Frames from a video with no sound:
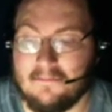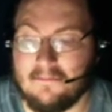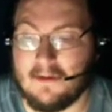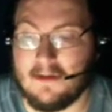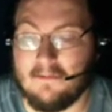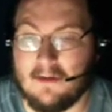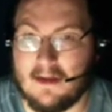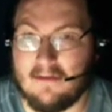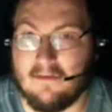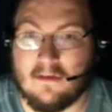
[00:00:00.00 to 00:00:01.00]
but
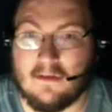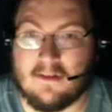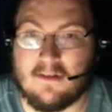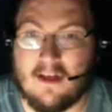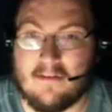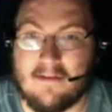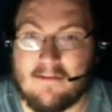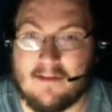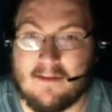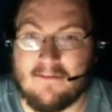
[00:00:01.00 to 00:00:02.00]
whatever. Let's talk about
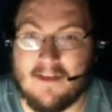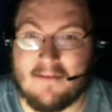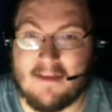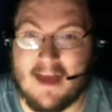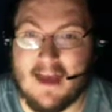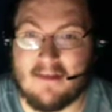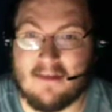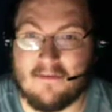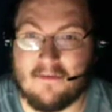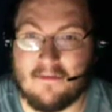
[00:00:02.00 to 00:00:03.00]
one of my favorite
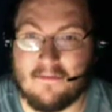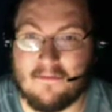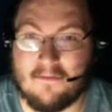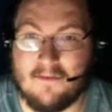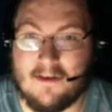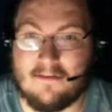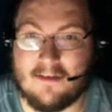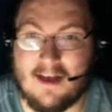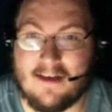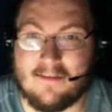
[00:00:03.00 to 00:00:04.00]
cases for phones,
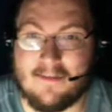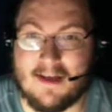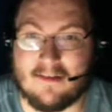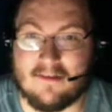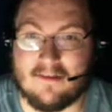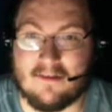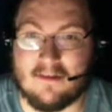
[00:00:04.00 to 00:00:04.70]
OtterBoxes.